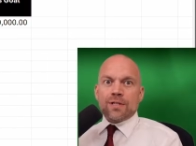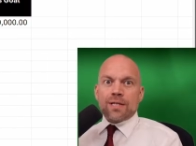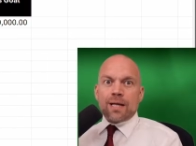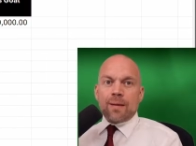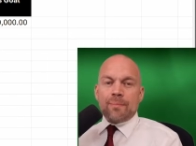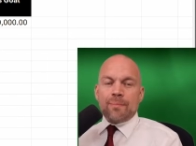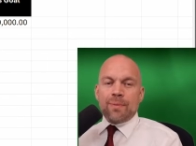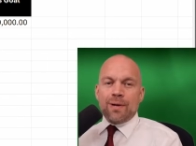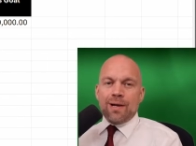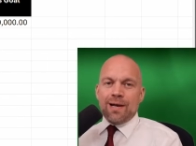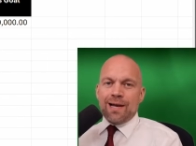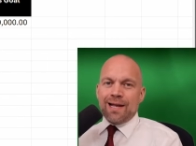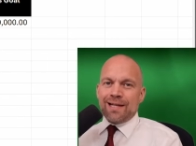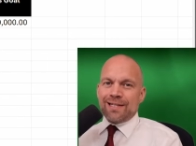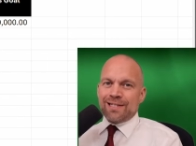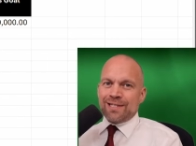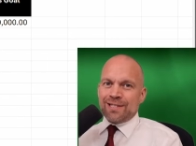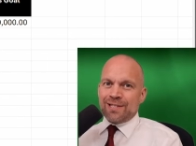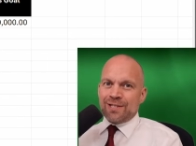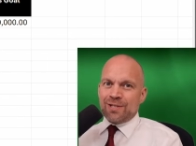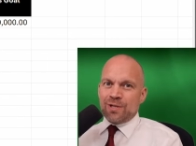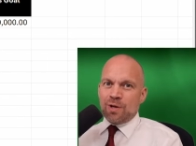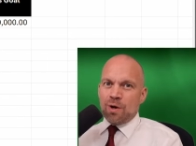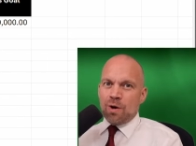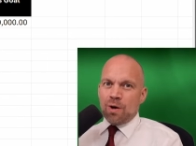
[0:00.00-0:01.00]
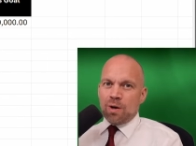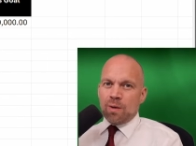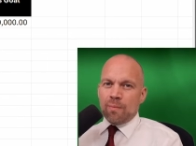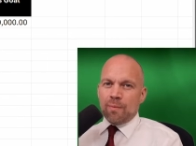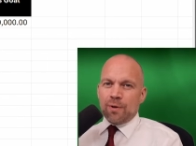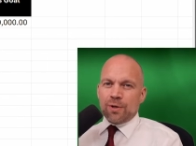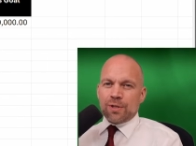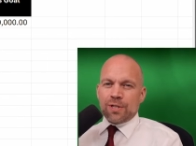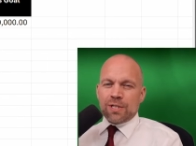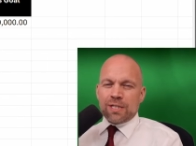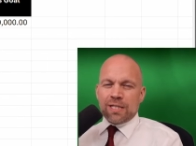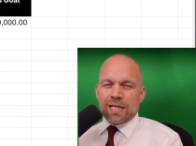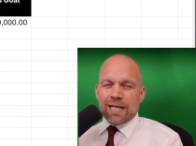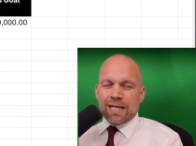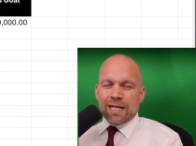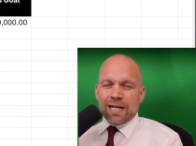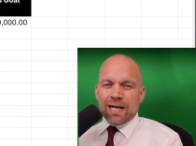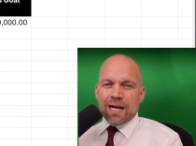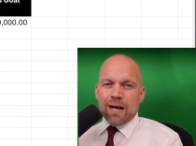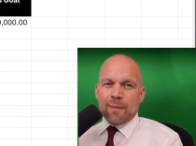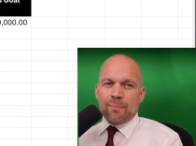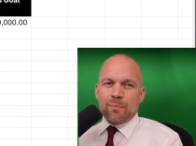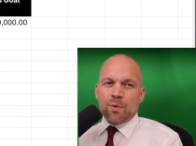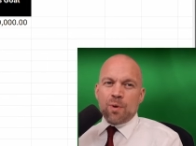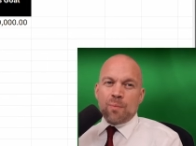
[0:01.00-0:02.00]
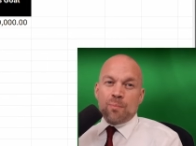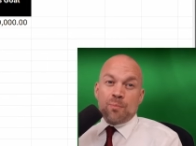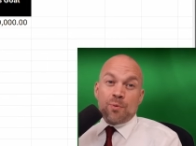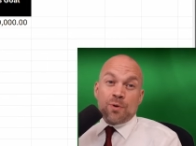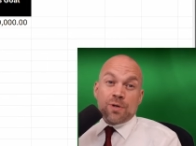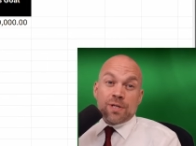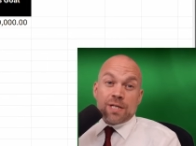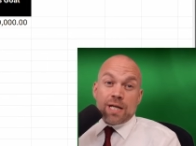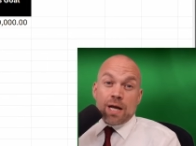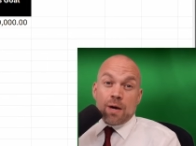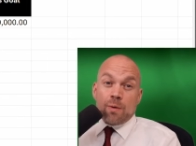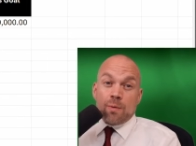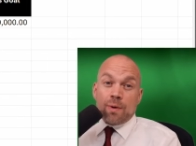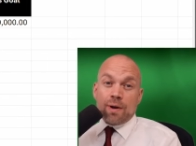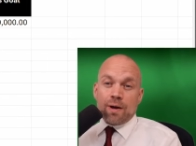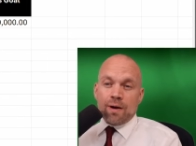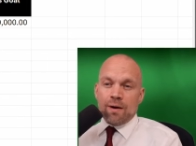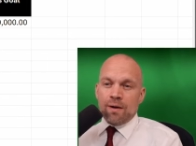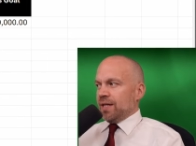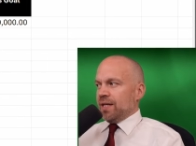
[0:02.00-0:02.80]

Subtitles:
up, let's talk about setting up your print area.